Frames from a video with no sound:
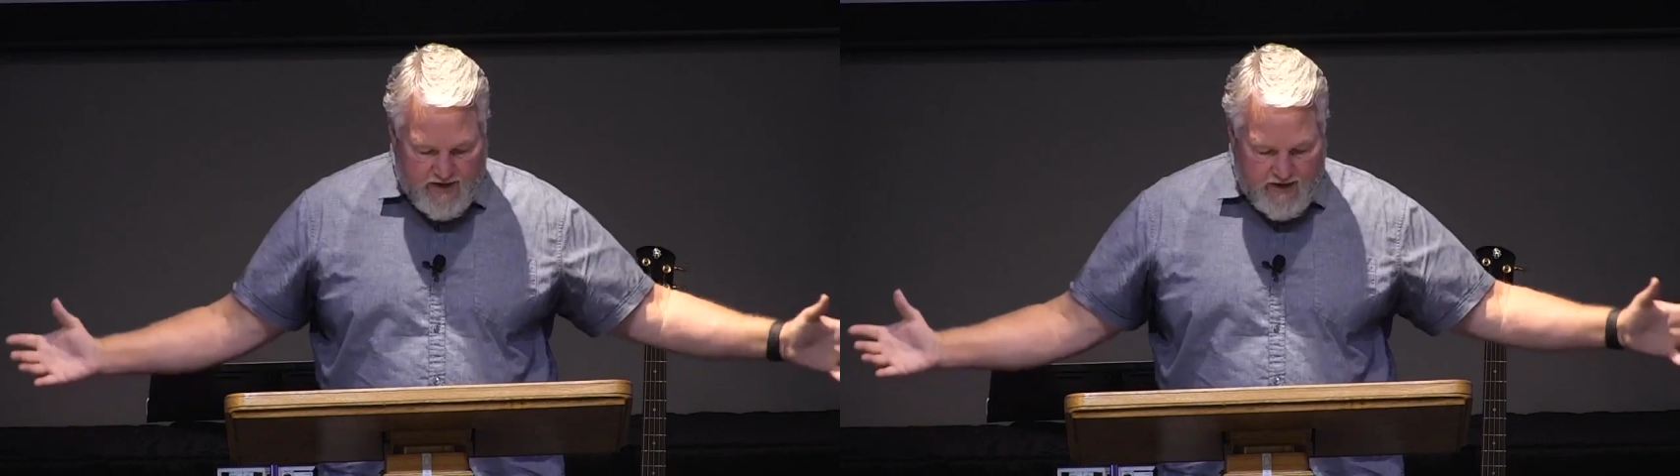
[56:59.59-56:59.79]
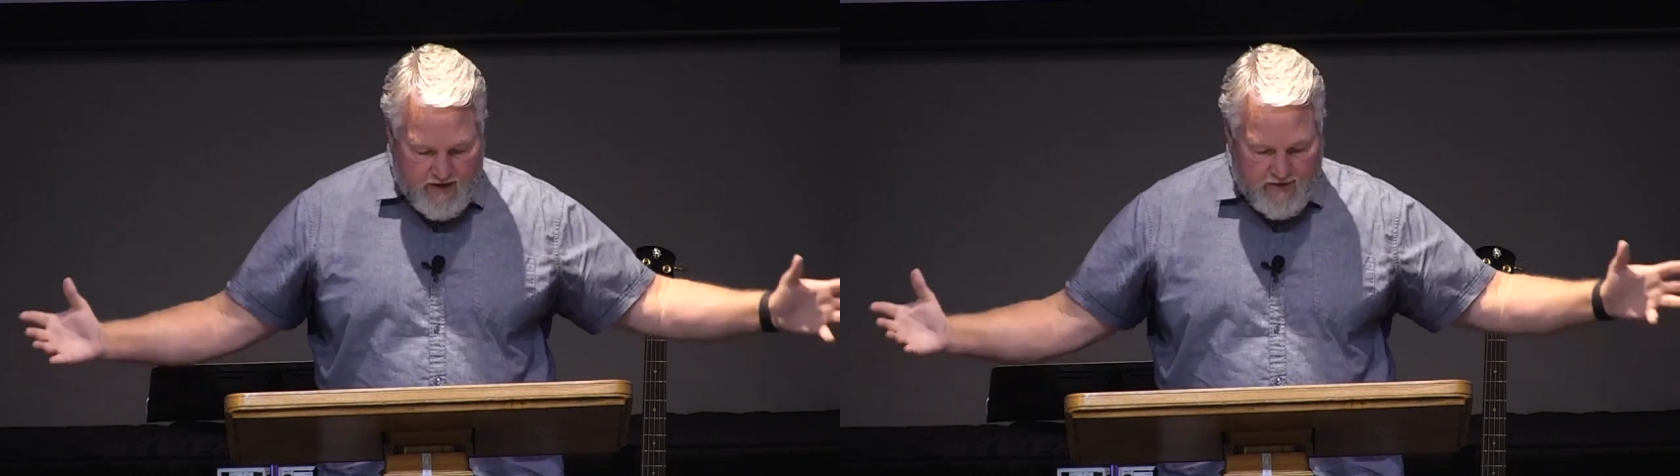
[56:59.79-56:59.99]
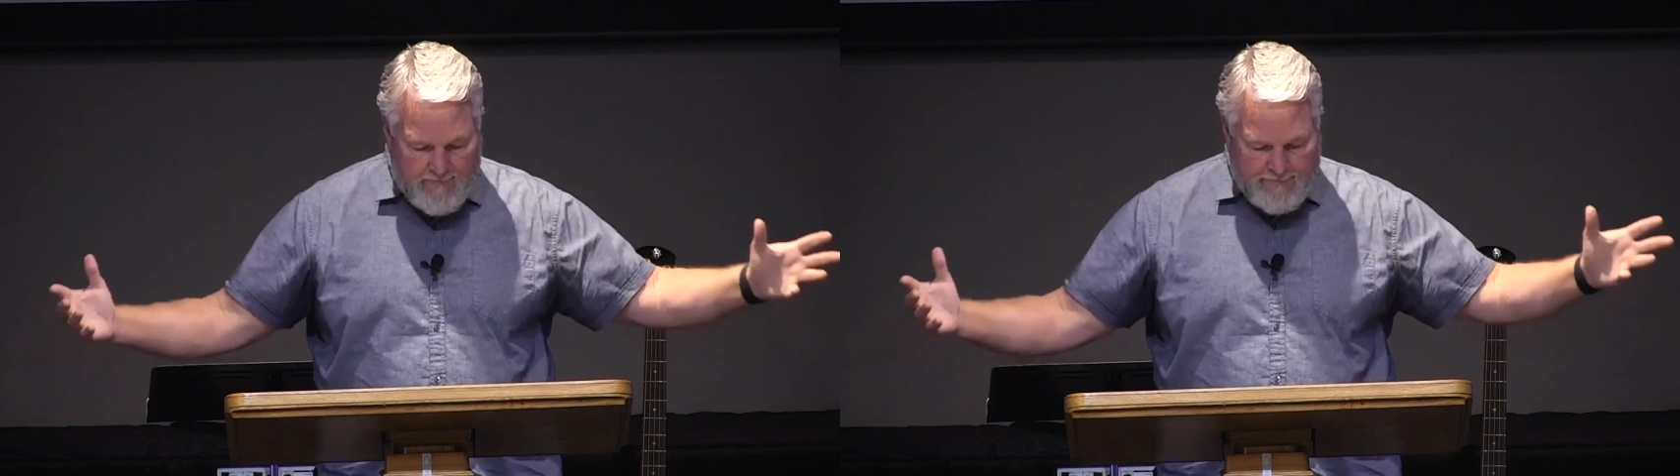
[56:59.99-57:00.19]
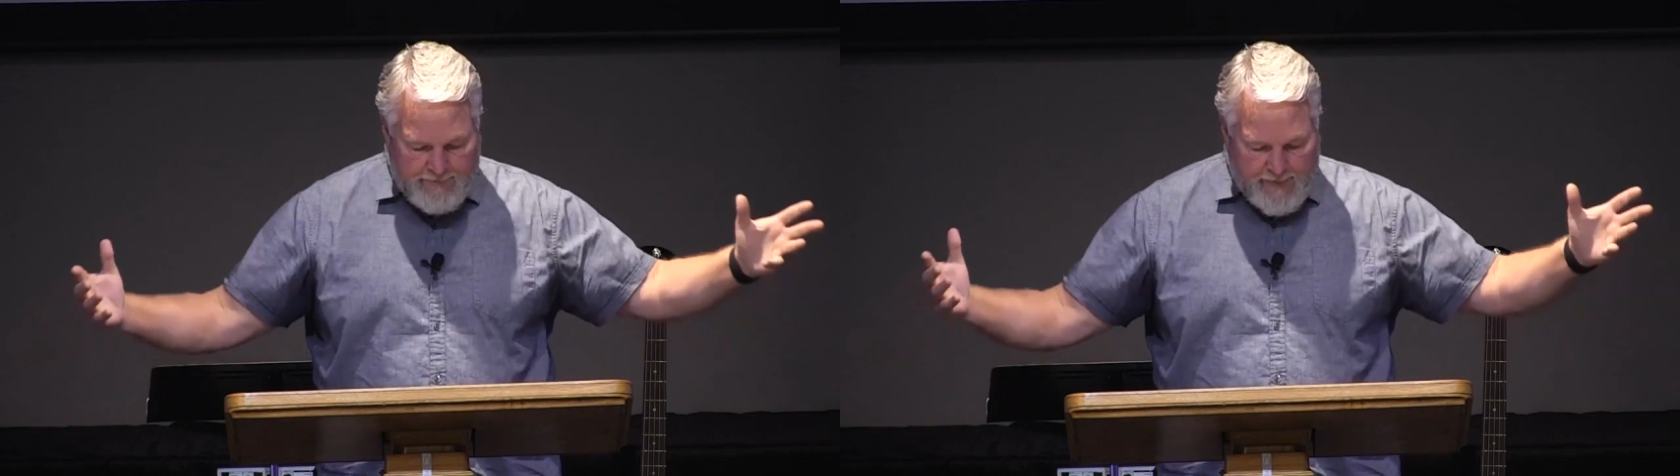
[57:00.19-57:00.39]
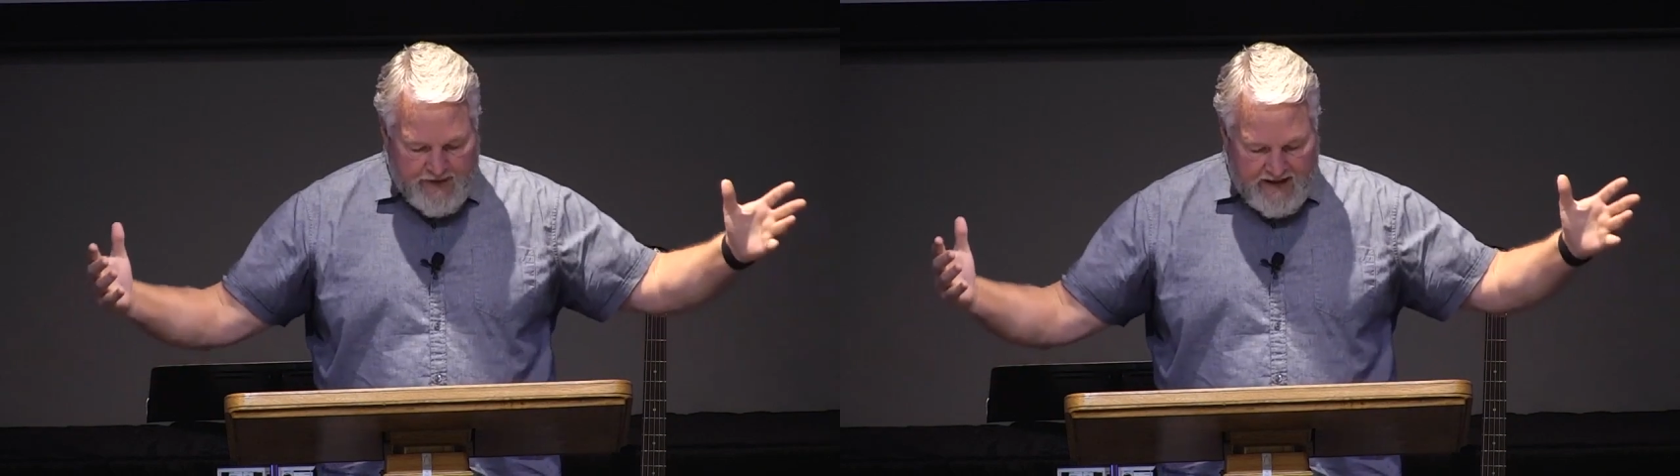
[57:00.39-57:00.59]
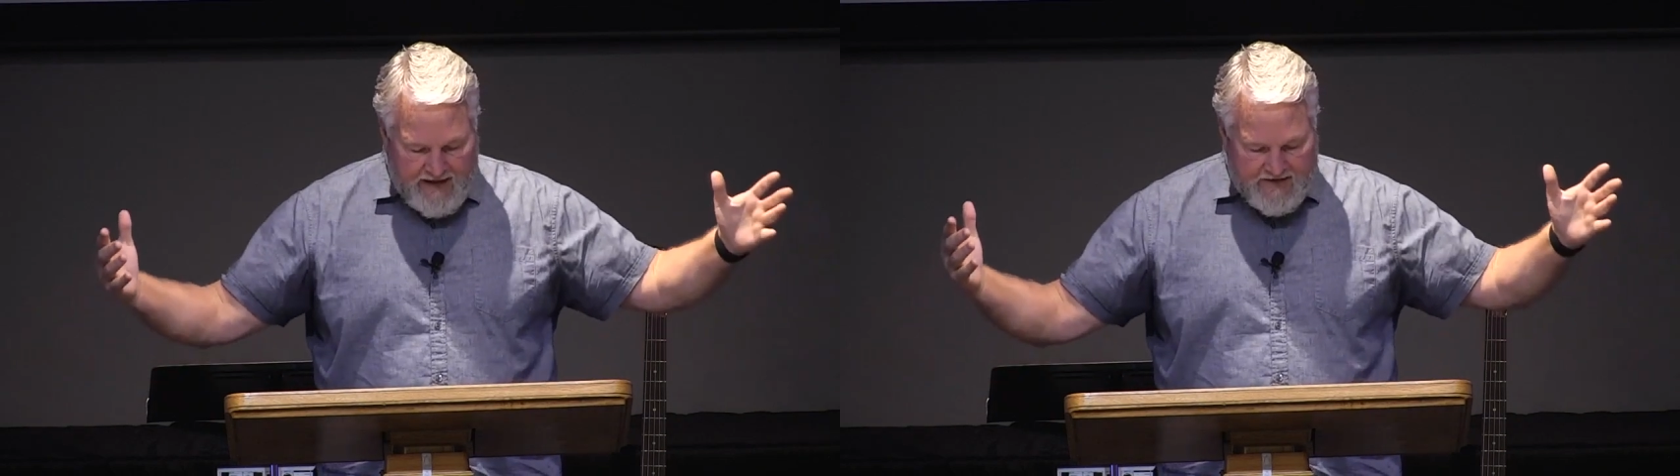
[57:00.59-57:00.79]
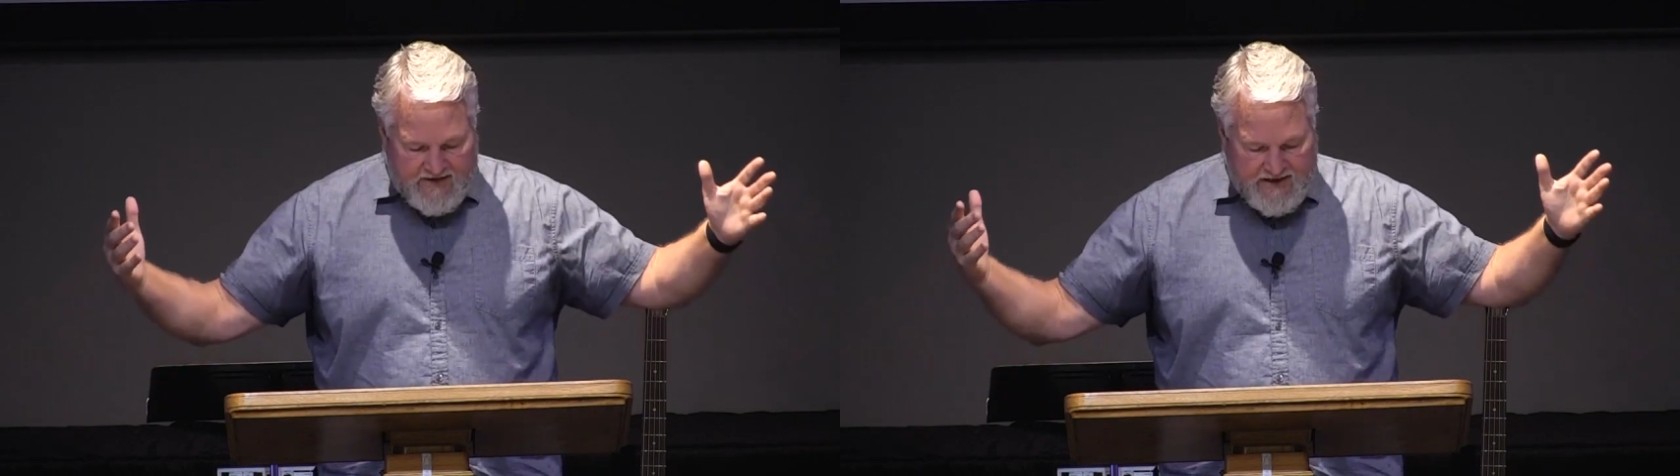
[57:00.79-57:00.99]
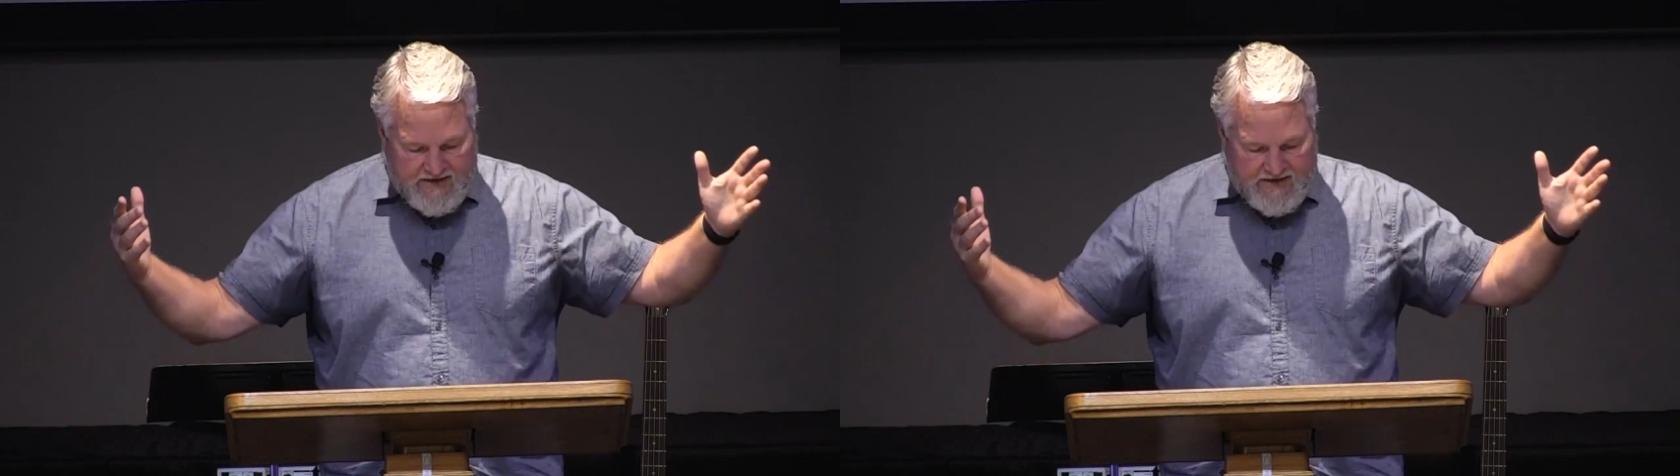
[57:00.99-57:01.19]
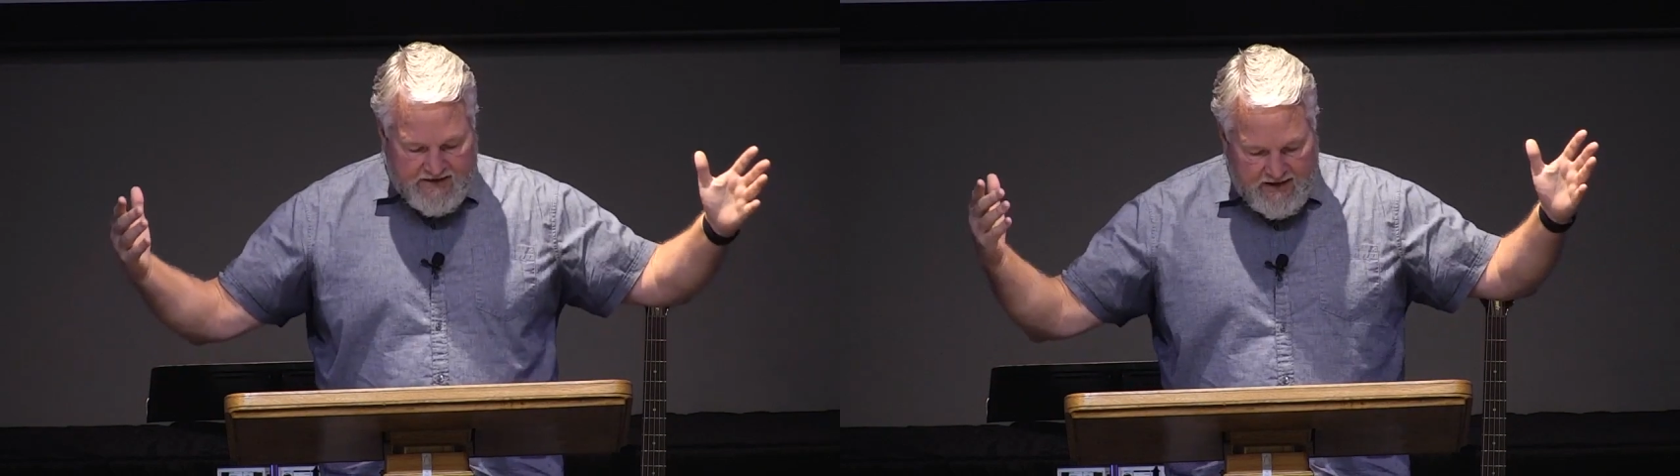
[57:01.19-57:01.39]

there. And it says,